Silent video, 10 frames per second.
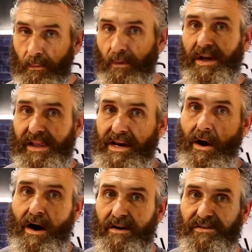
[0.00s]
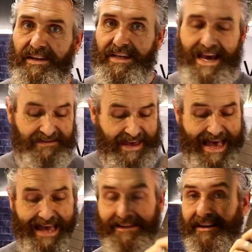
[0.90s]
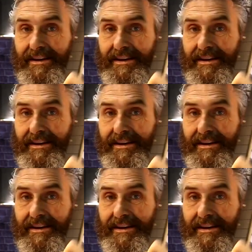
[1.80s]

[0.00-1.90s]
really hard to get that